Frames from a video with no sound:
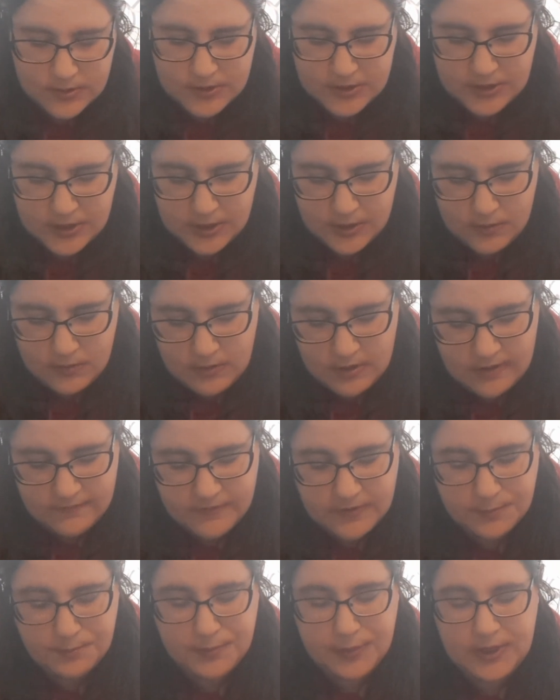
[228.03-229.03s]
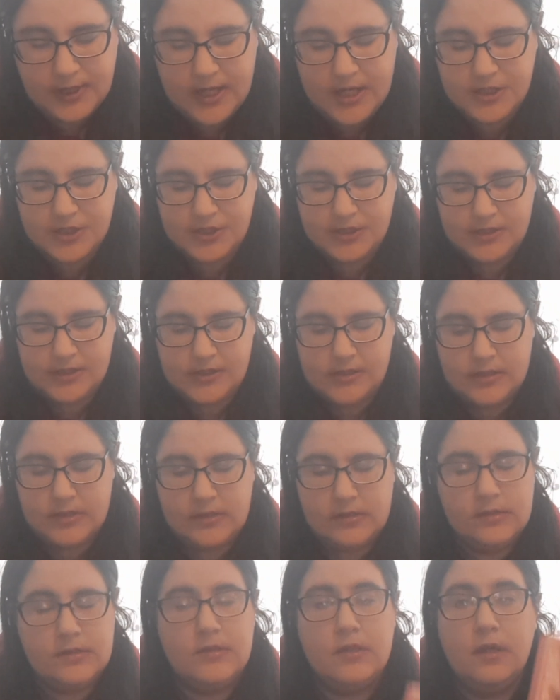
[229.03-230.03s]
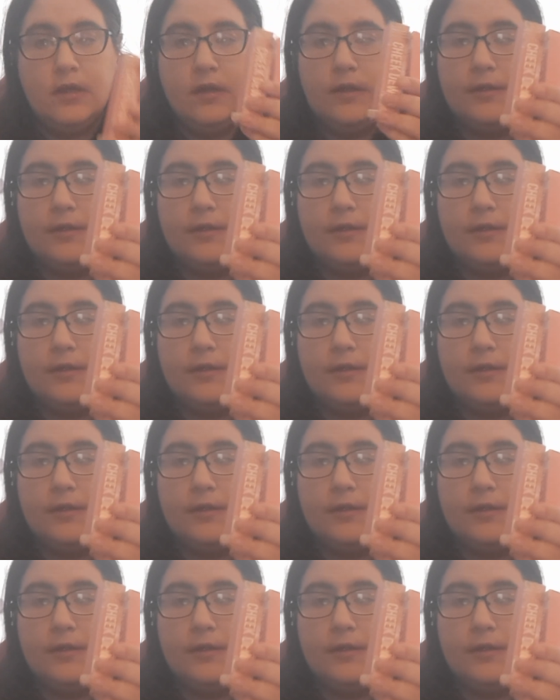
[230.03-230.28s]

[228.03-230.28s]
two of the blushes.